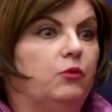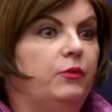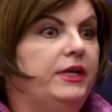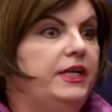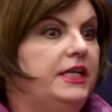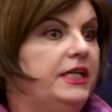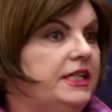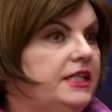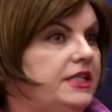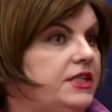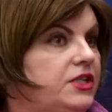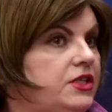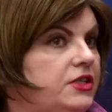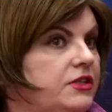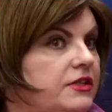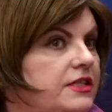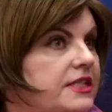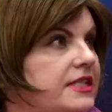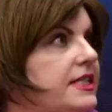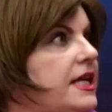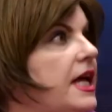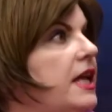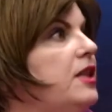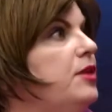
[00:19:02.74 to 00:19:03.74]
we need to
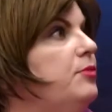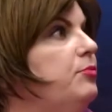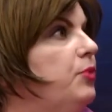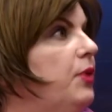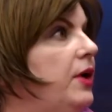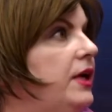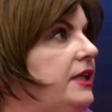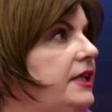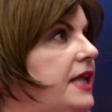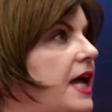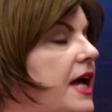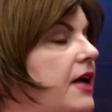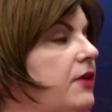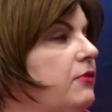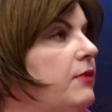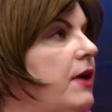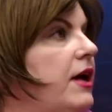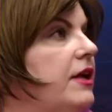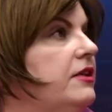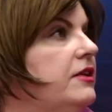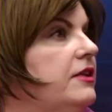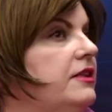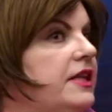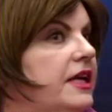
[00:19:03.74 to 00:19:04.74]
celebrate that
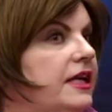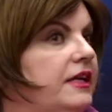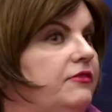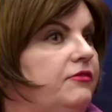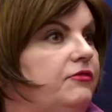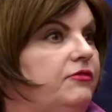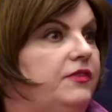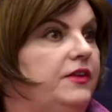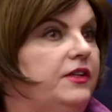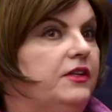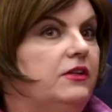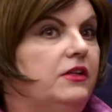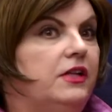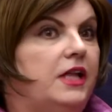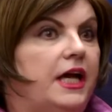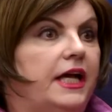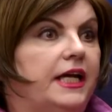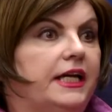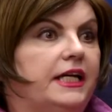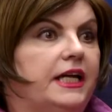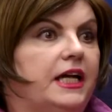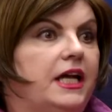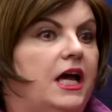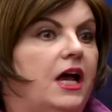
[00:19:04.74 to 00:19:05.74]
rather than feel
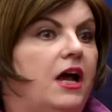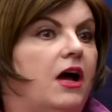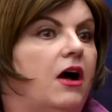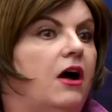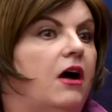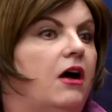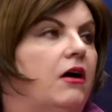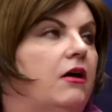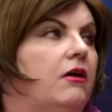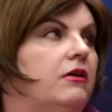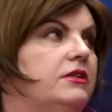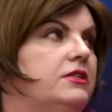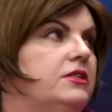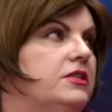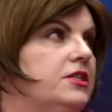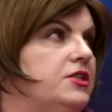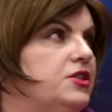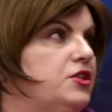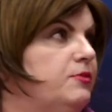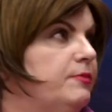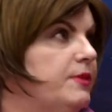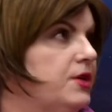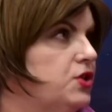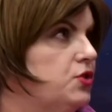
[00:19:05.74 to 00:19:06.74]
like, oh, it's just
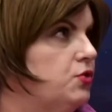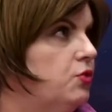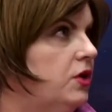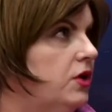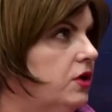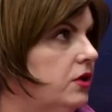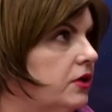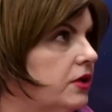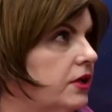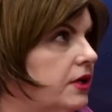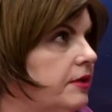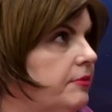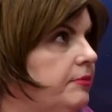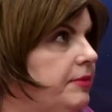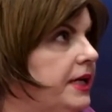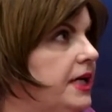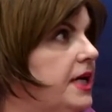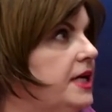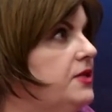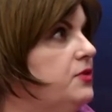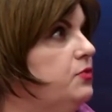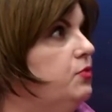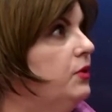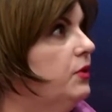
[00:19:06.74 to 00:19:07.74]
too much work.
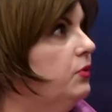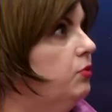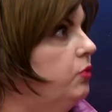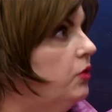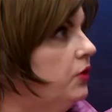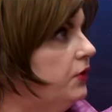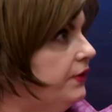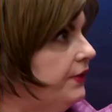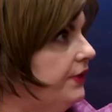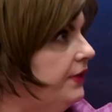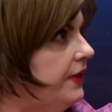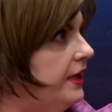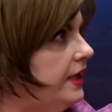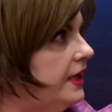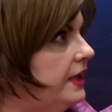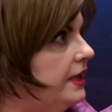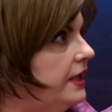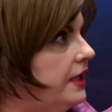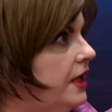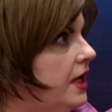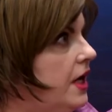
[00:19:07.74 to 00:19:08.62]
Because we're worth it.